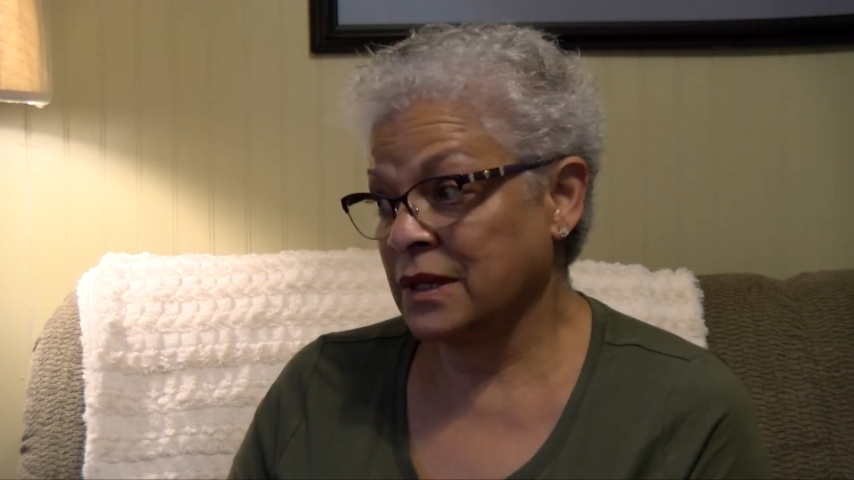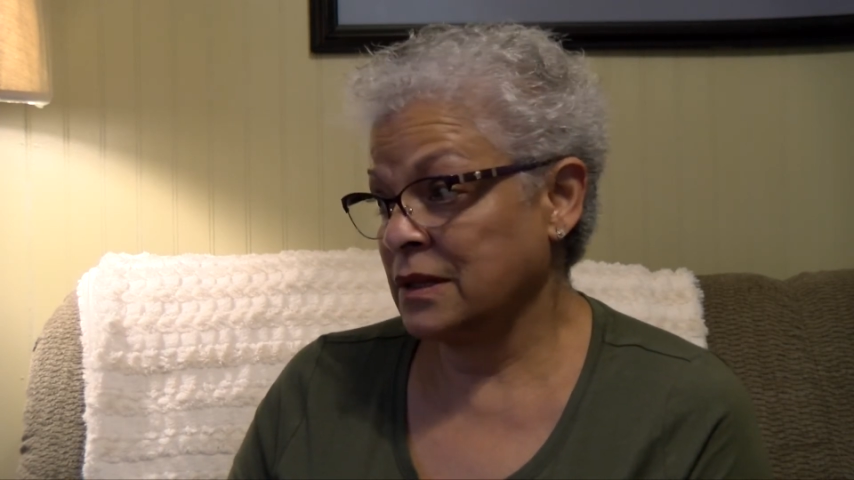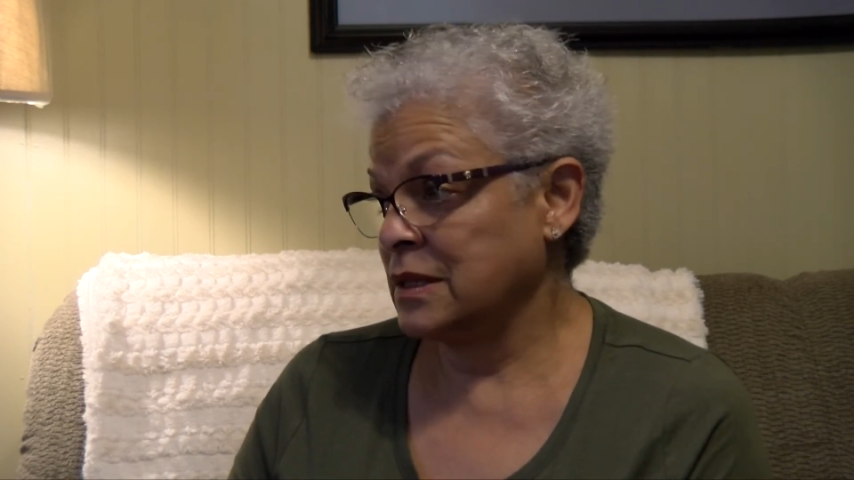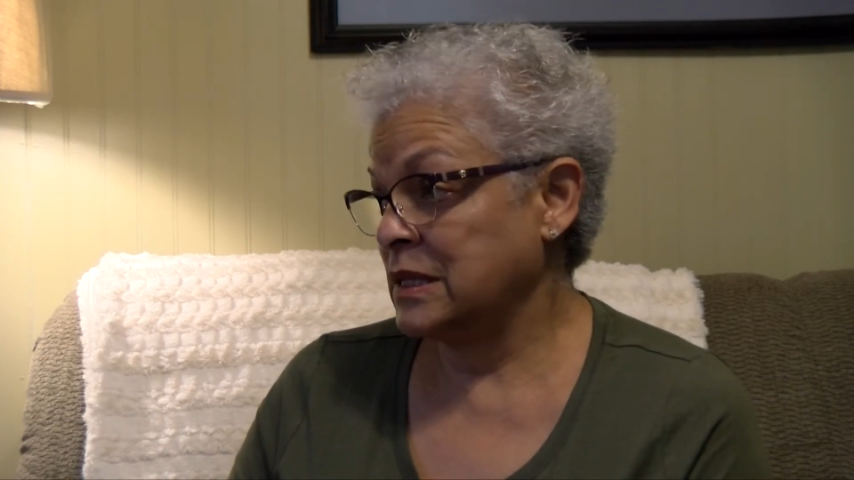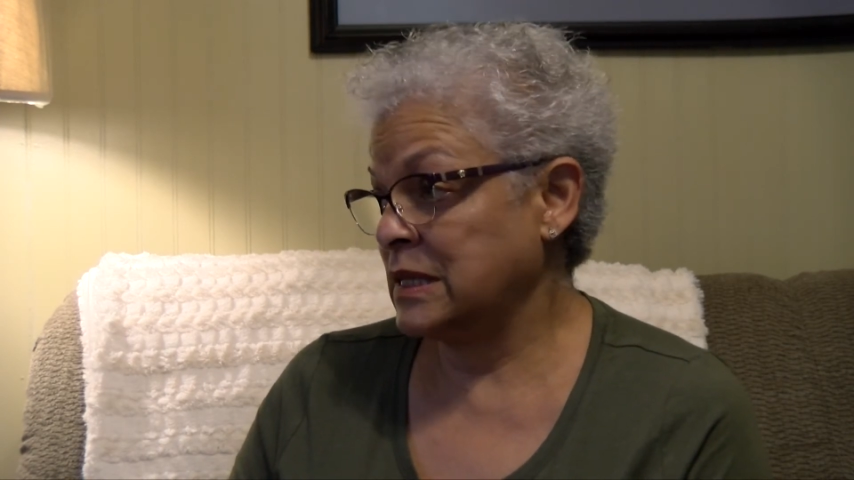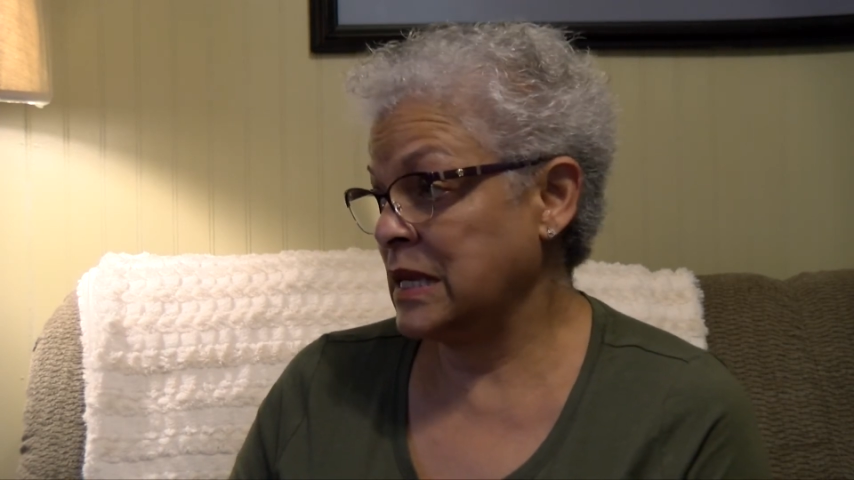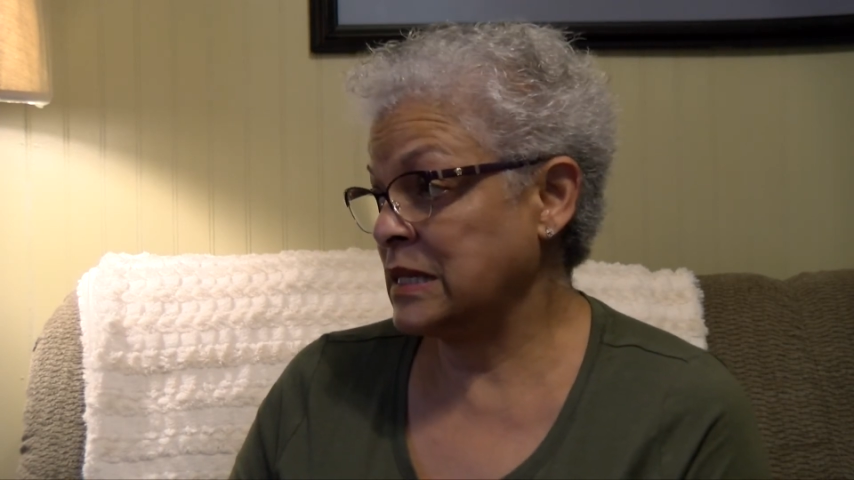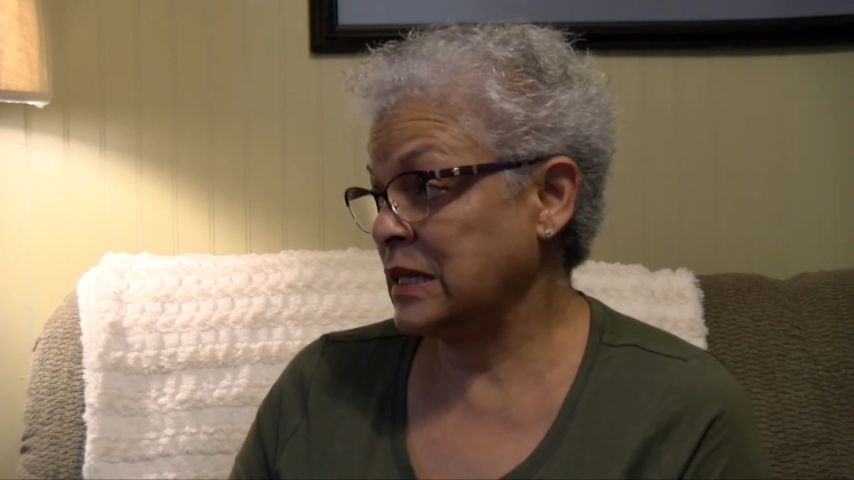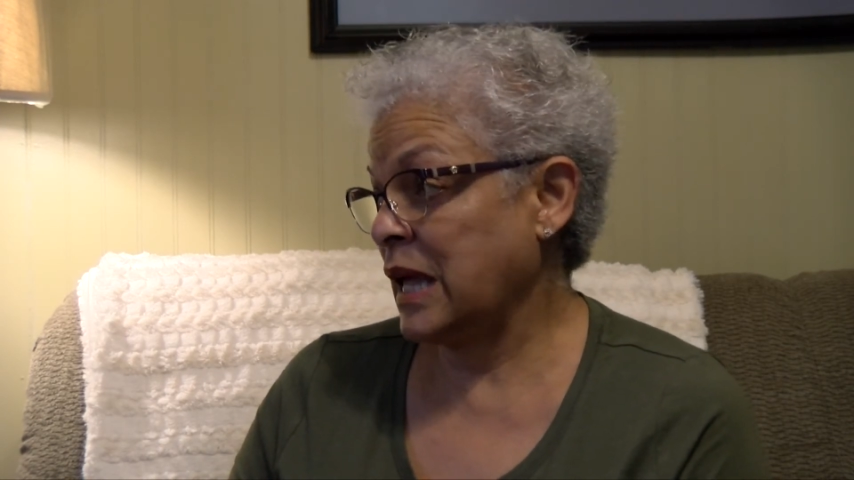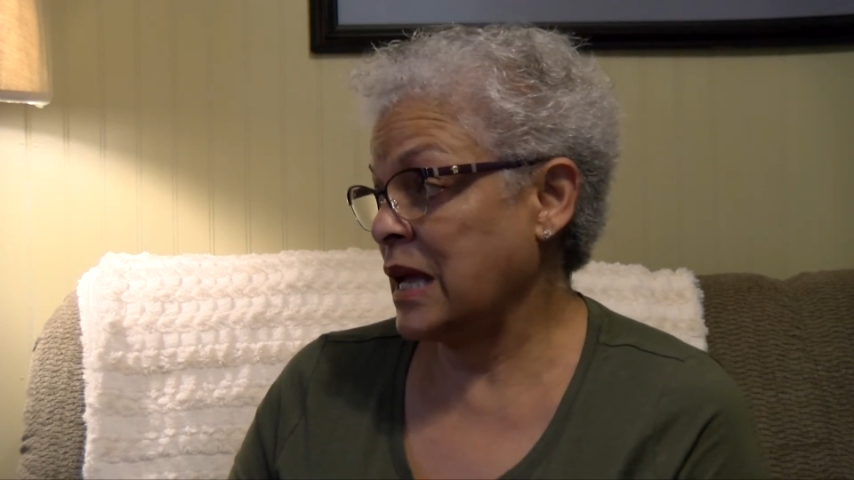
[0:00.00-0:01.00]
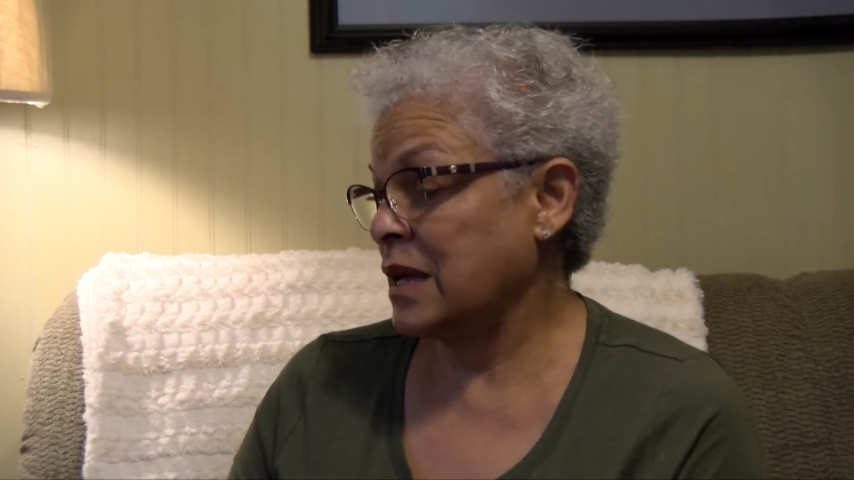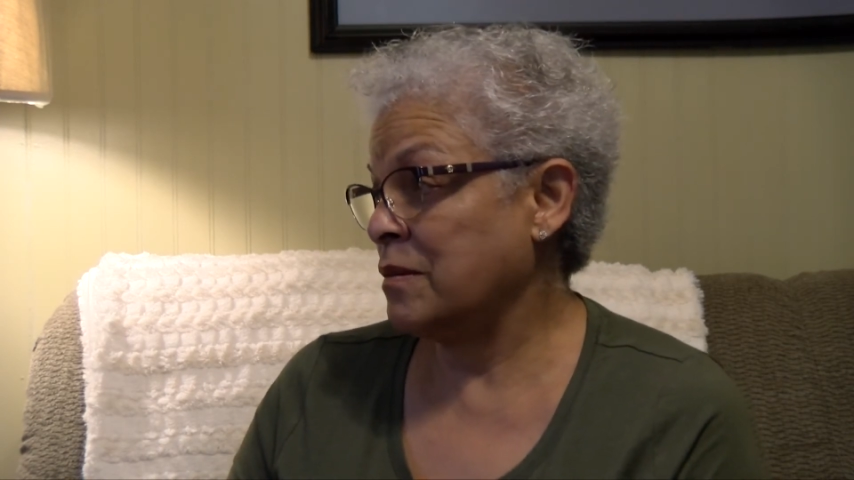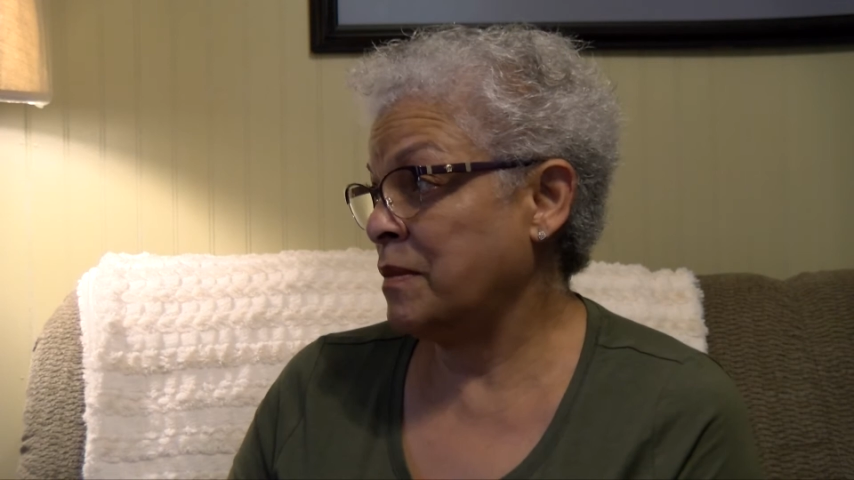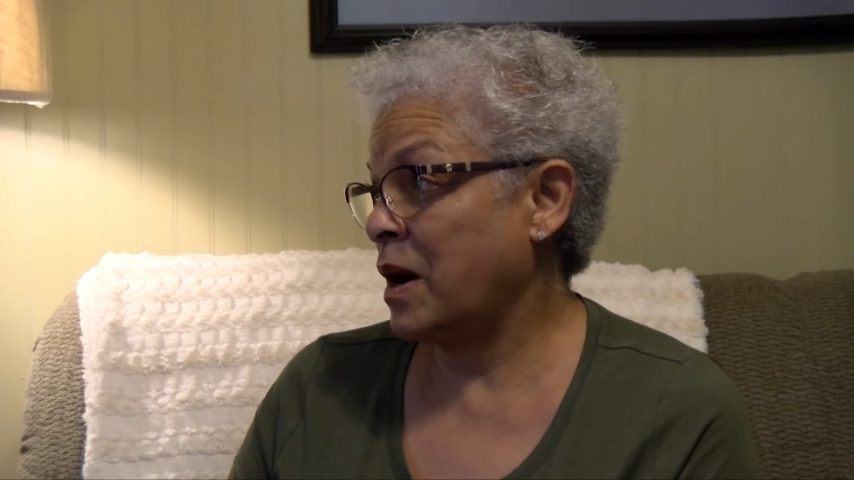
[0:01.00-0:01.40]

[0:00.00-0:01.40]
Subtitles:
since, like, my